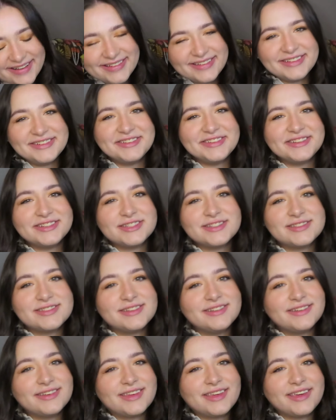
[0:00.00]
Oh, they're
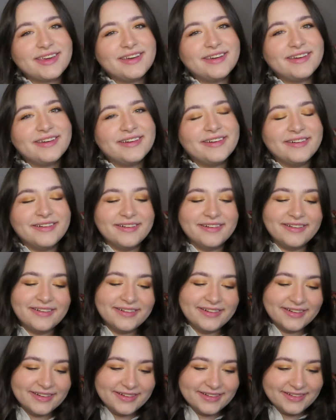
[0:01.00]
so
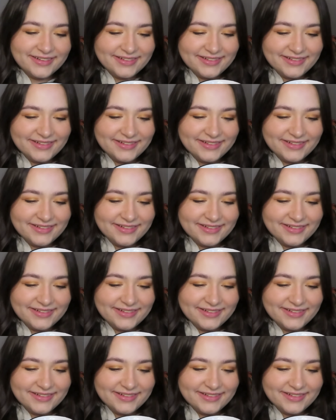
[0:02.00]
cute.